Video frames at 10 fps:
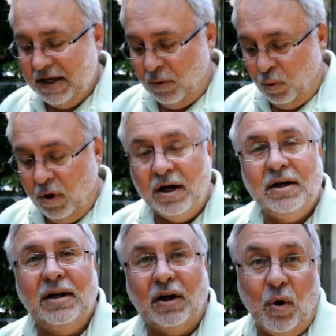that
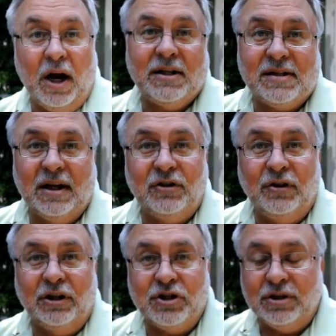one, it quiets down
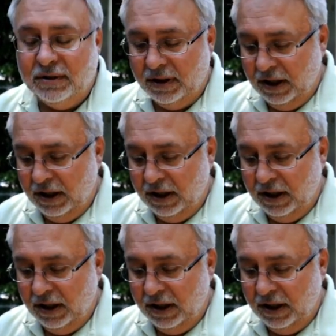your engine.